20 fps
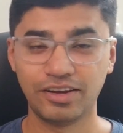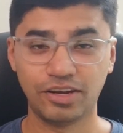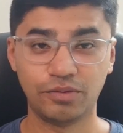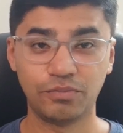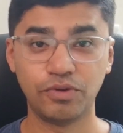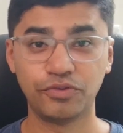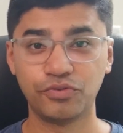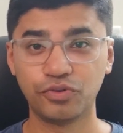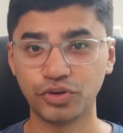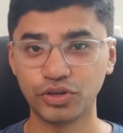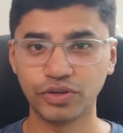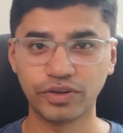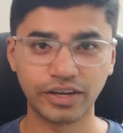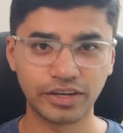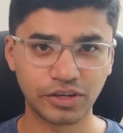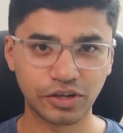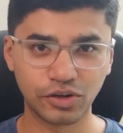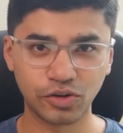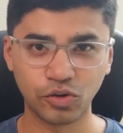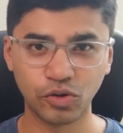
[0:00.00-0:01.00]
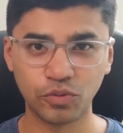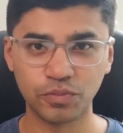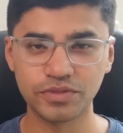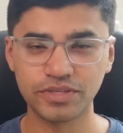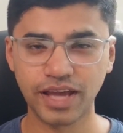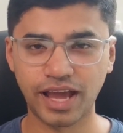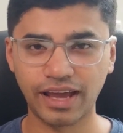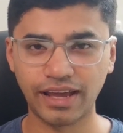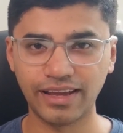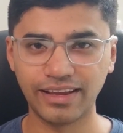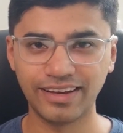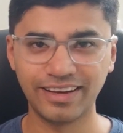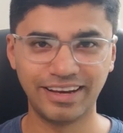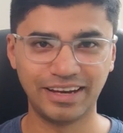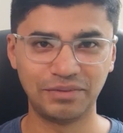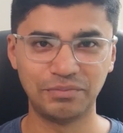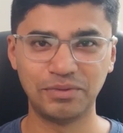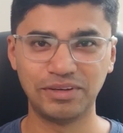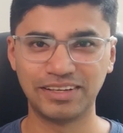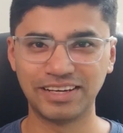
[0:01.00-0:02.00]
Now, before you get your hopes high,
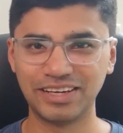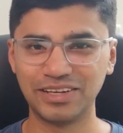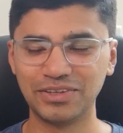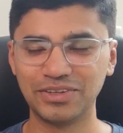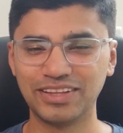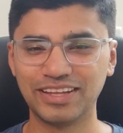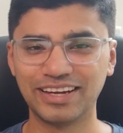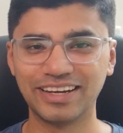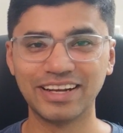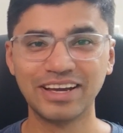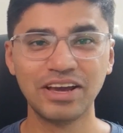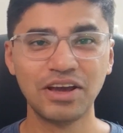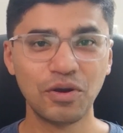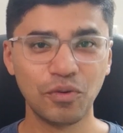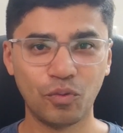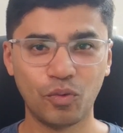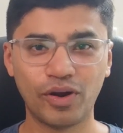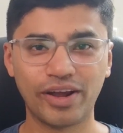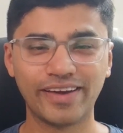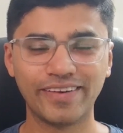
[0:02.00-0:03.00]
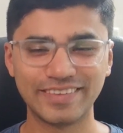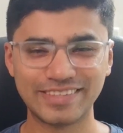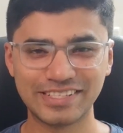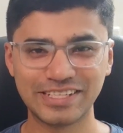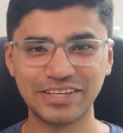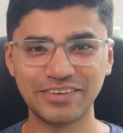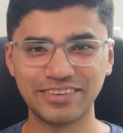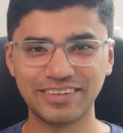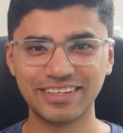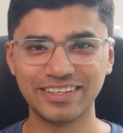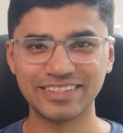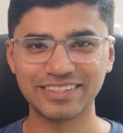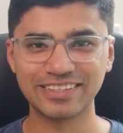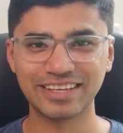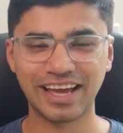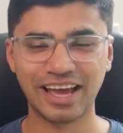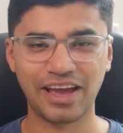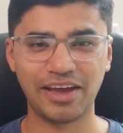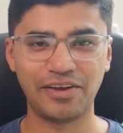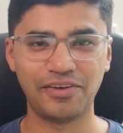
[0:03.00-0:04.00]
let me tell you that what I achieved
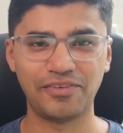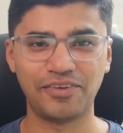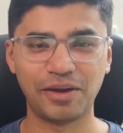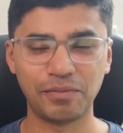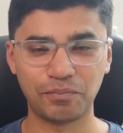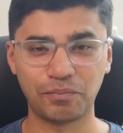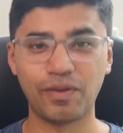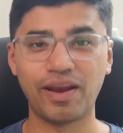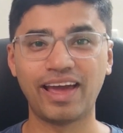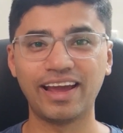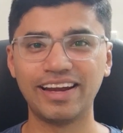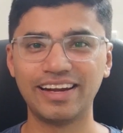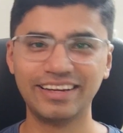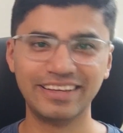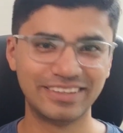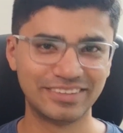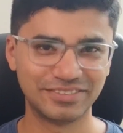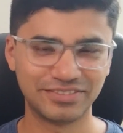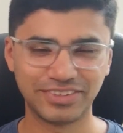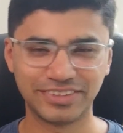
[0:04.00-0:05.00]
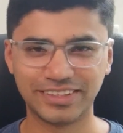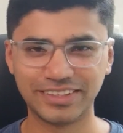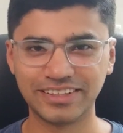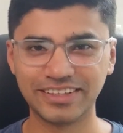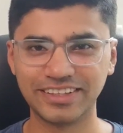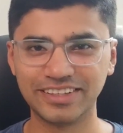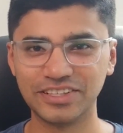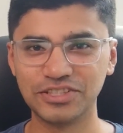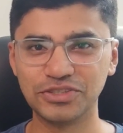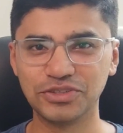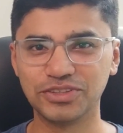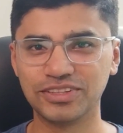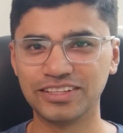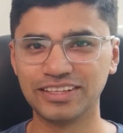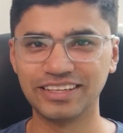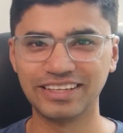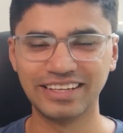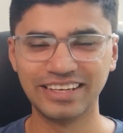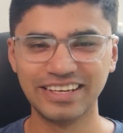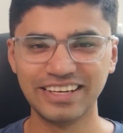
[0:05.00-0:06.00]
is I have applied for the Gruha
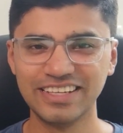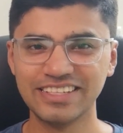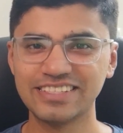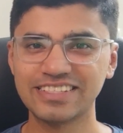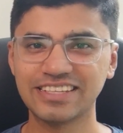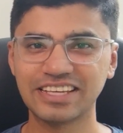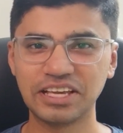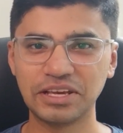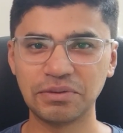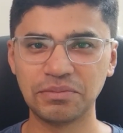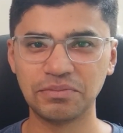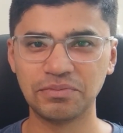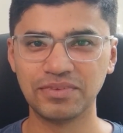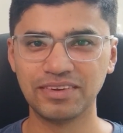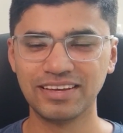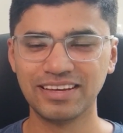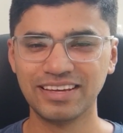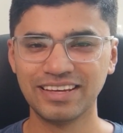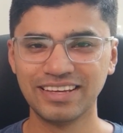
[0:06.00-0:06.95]
Jyothi scheme,